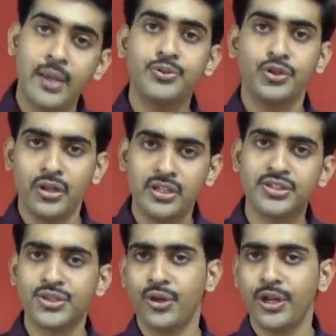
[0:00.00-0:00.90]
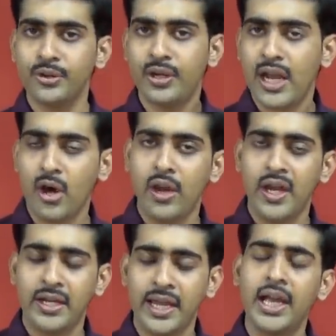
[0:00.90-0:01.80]
I am sure this is going
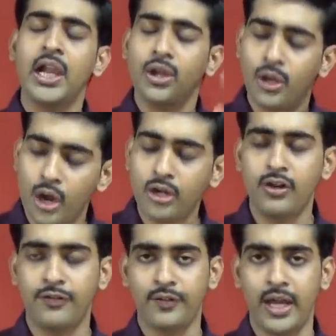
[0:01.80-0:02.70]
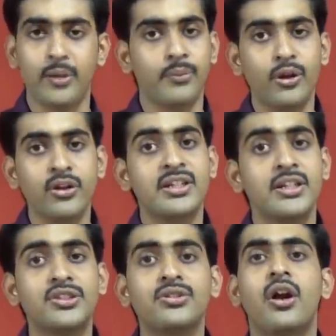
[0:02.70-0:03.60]
to take a lot of time because
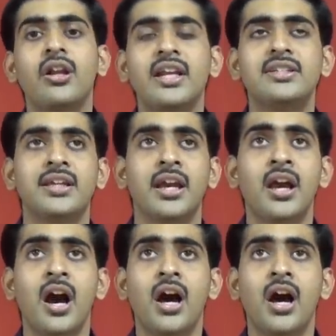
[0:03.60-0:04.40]
it is not easy.